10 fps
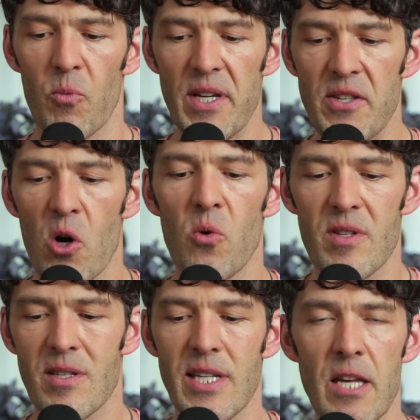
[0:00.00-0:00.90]
We
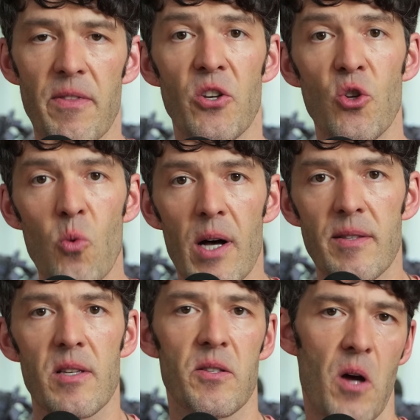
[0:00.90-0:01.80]
don't see the
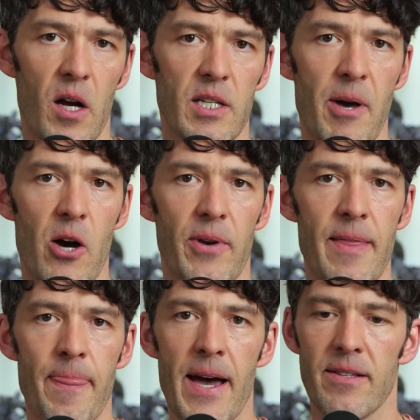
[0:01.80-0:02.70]
nuances talked about,
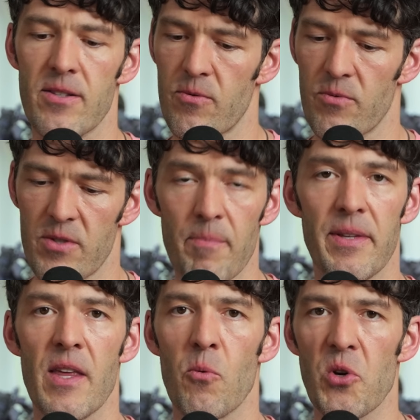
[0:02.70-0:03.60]
and that's
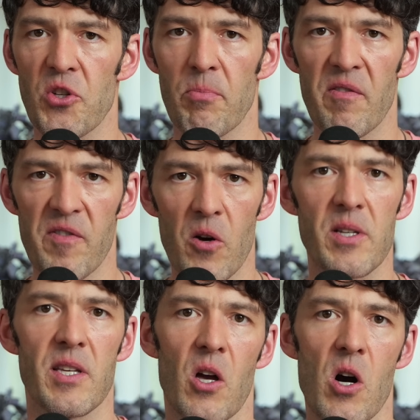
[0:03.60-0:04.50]
something that we should be
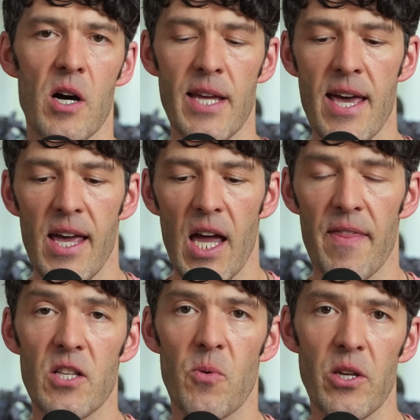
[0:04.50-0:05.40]
focusing on.
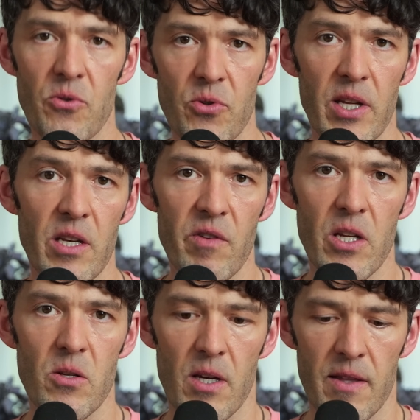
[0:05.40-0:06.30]
And that's why you tune into
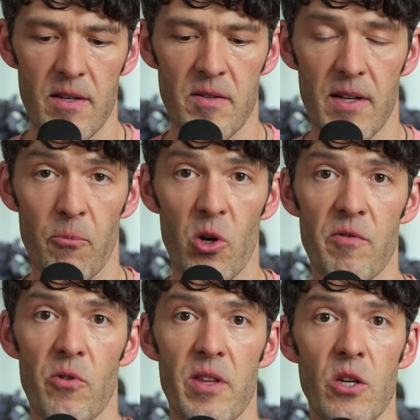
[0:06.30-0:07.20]
videos like this. And I'm
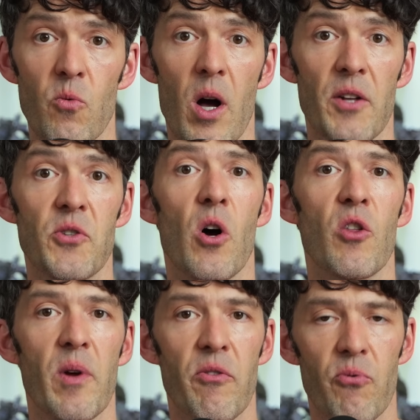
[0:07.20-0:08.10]
grateful that you watched all
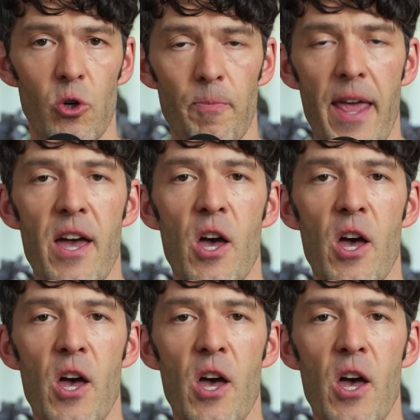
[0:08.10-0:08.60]
the way through.